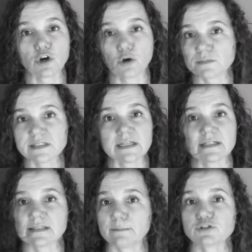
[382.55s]
homestead
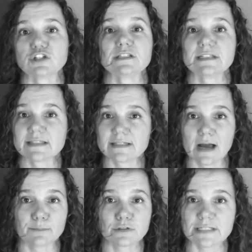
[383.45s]
exemption does
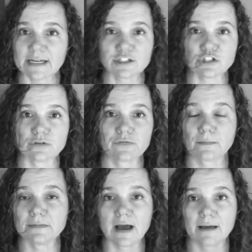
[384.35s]
not protect you
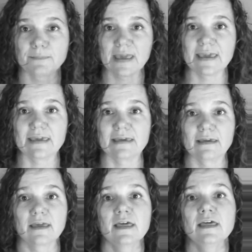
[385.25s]
from not paying
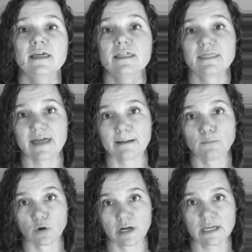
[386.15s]
that mortgage.